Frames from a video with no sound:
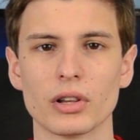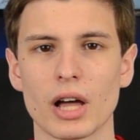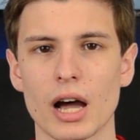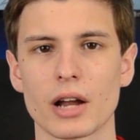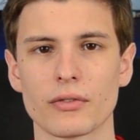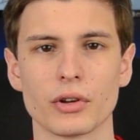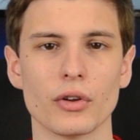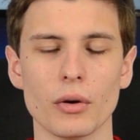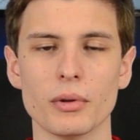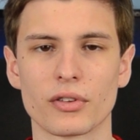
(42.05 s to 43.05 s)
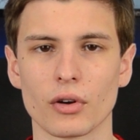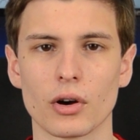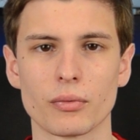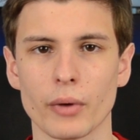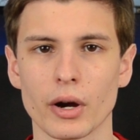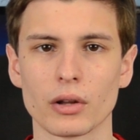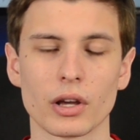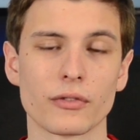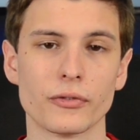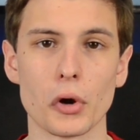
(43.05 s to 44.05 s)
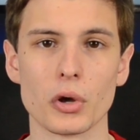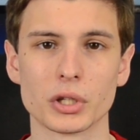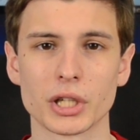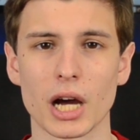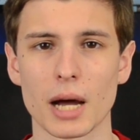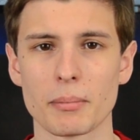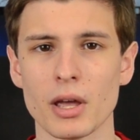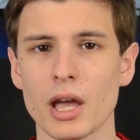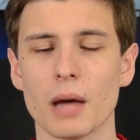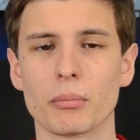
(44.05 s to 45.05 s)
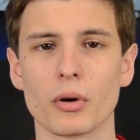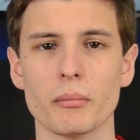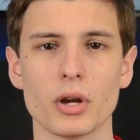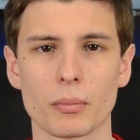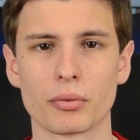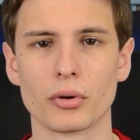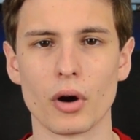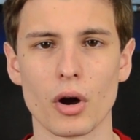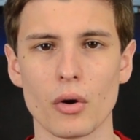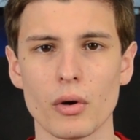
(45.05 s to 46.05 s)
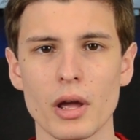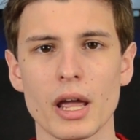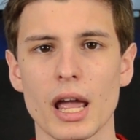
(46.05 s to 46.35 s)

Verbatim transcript: lot of Adobe software like Photoshop and Premiere Pro,